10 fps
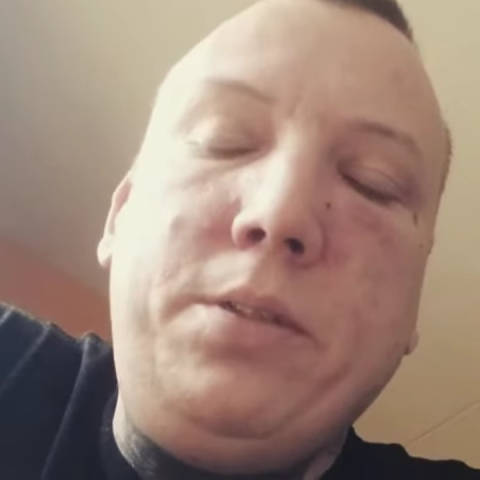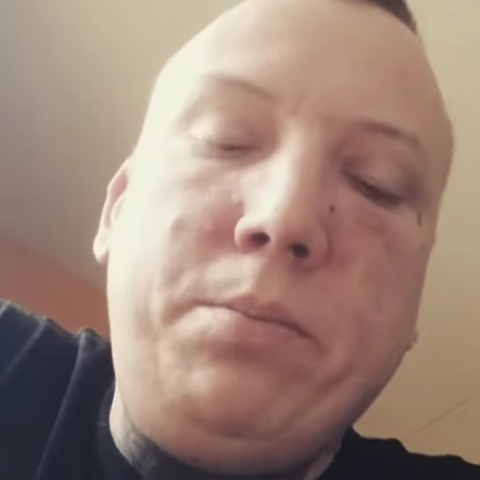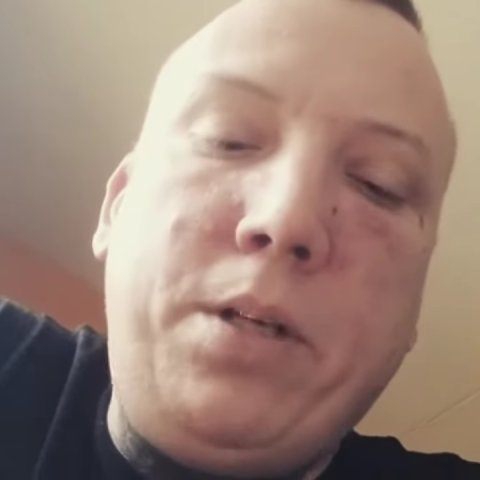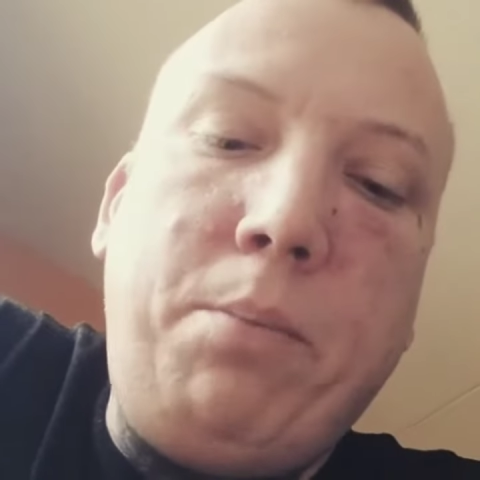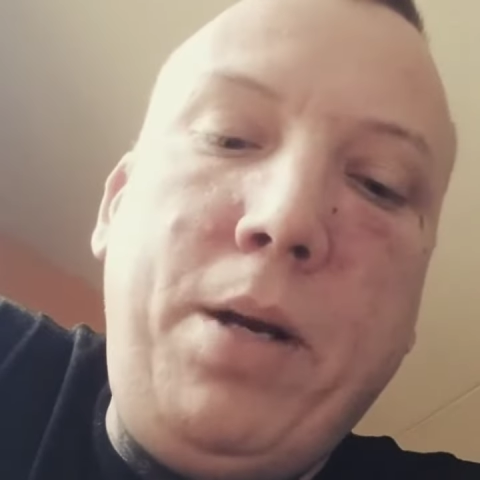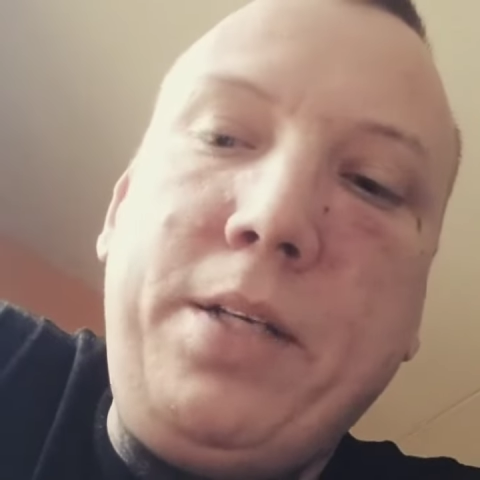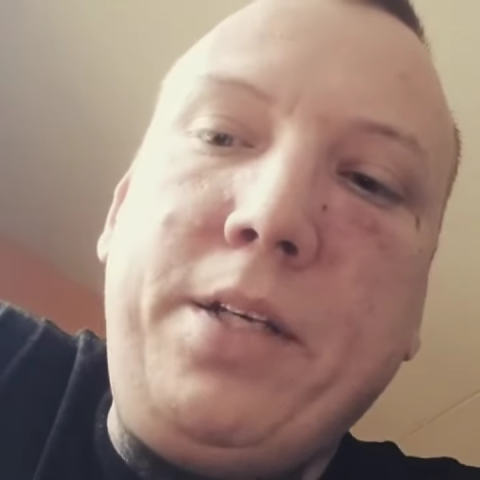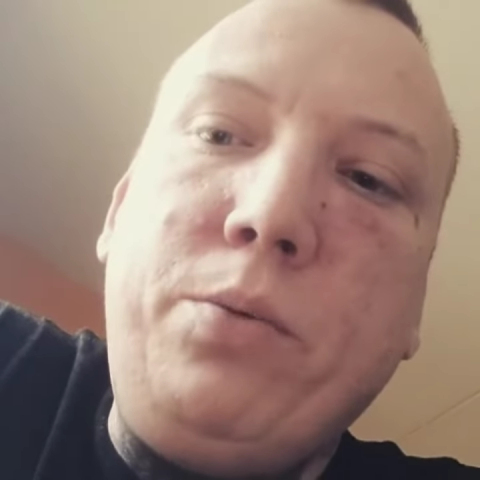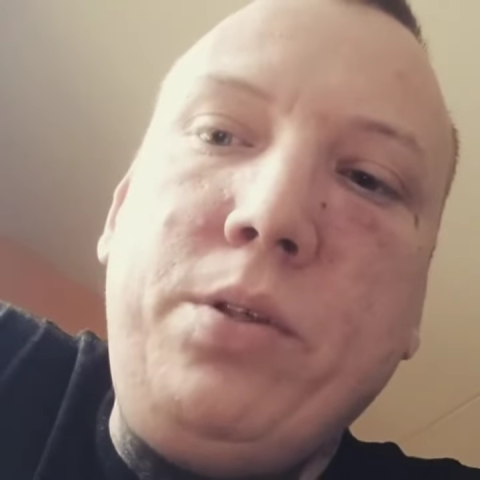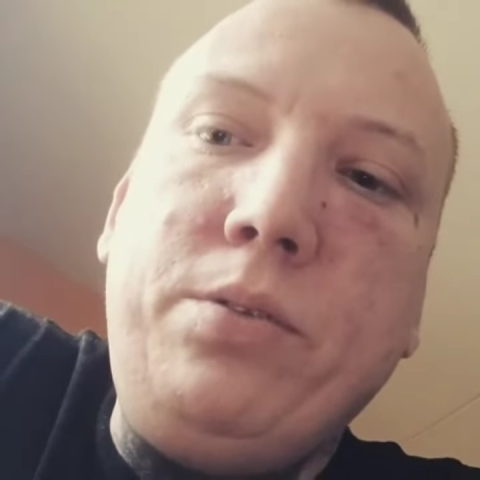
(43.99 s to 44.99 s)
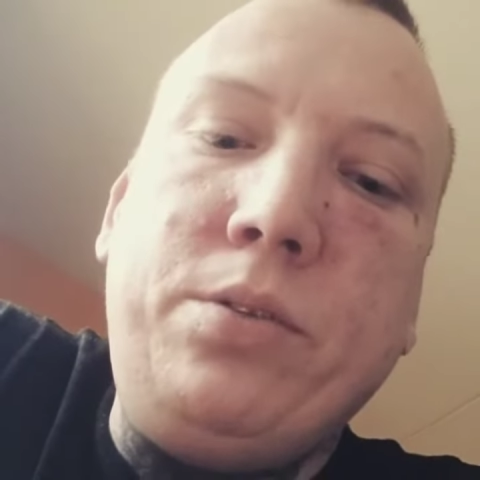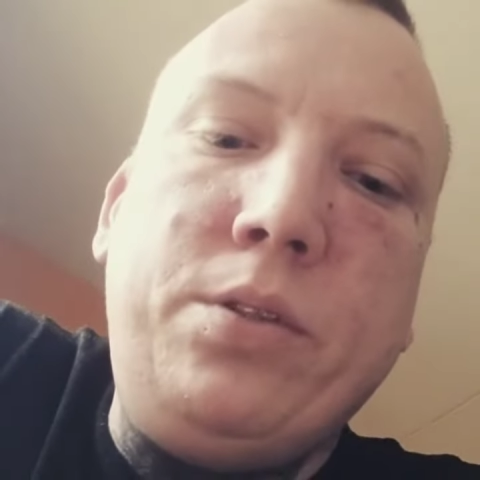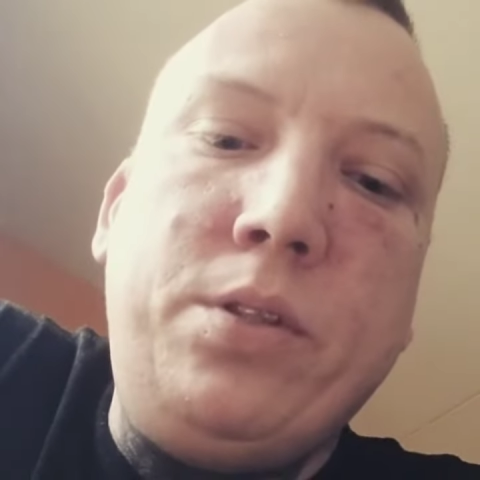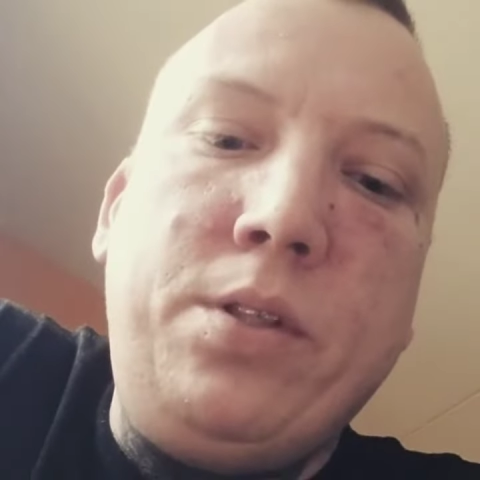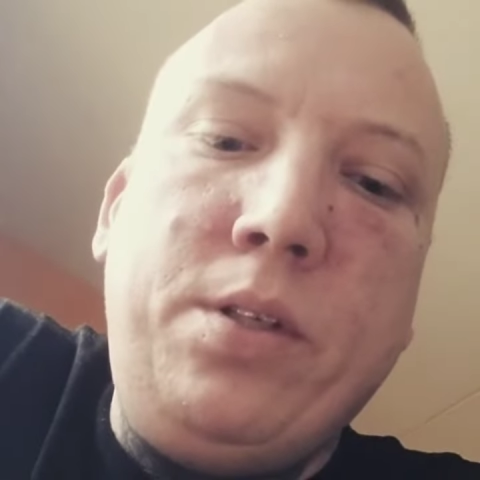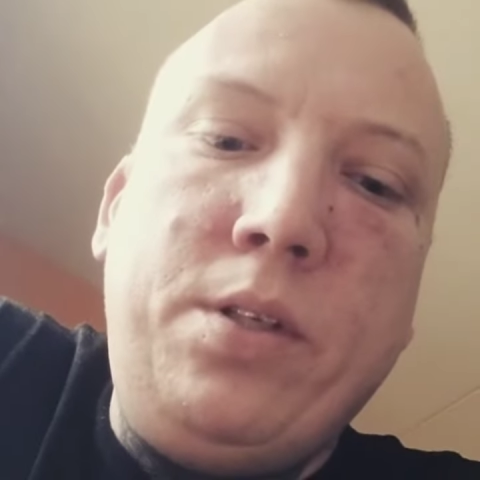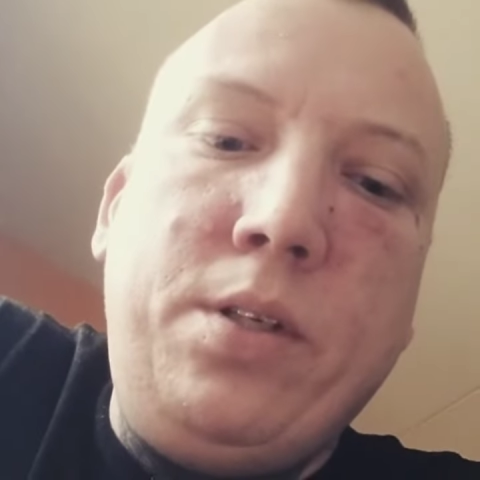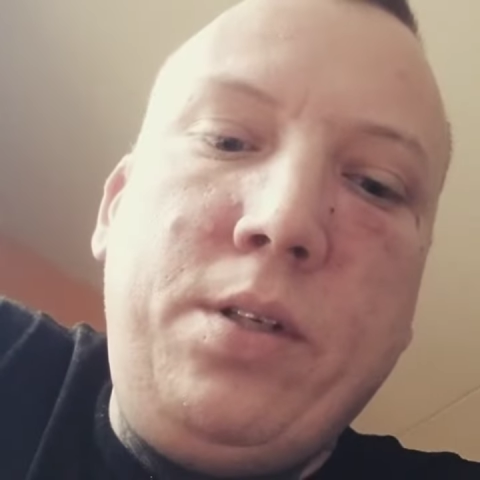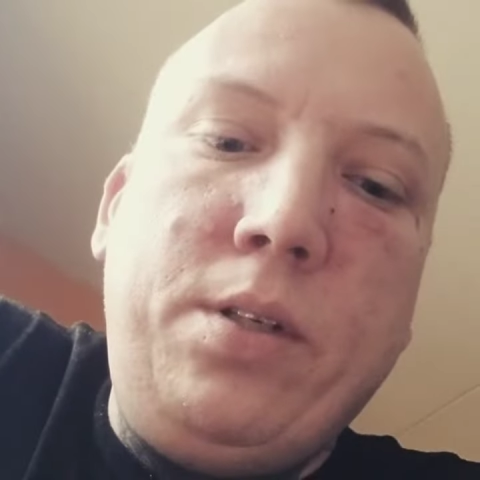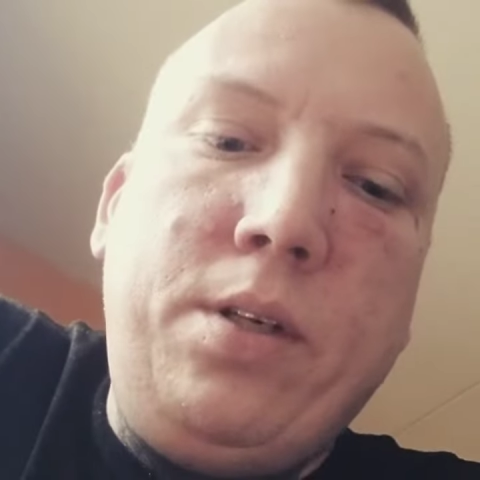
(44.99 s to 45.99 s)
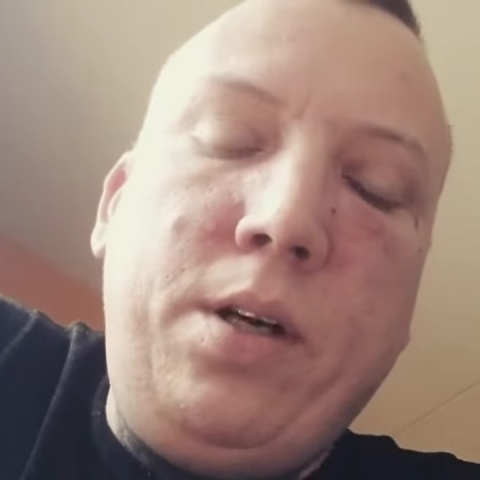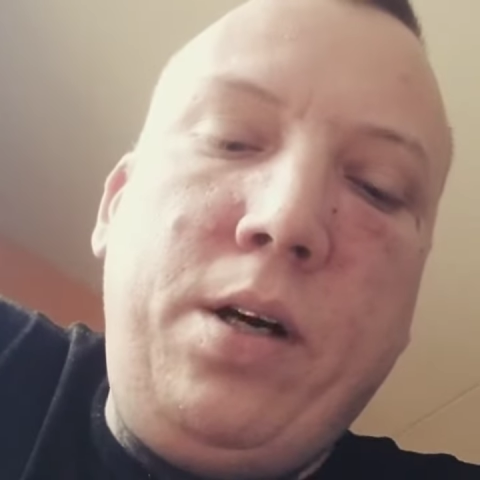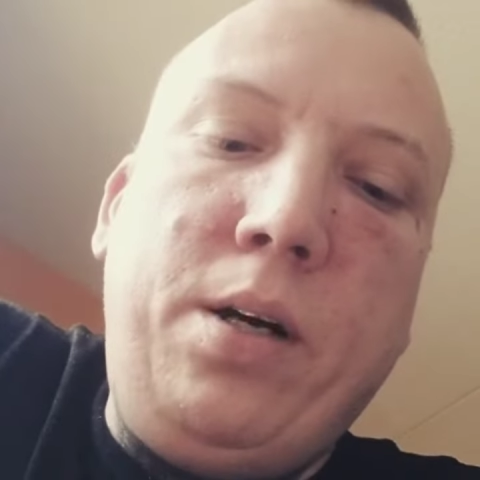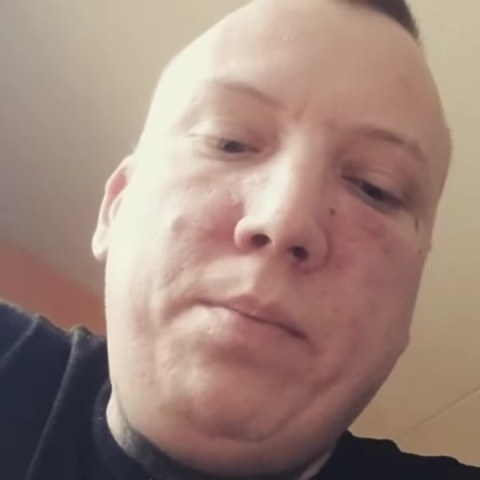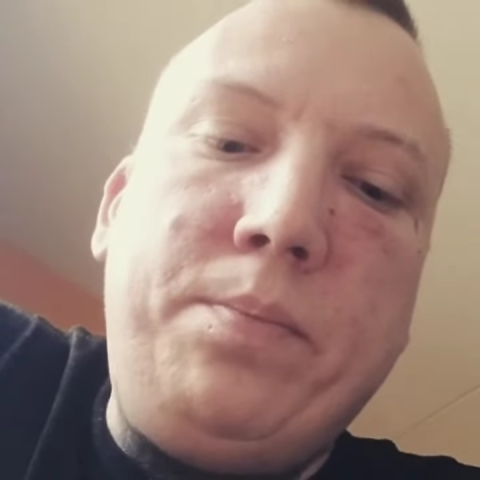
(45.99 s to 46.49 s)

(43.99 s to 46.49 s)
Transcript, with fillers: but I might get one. Um,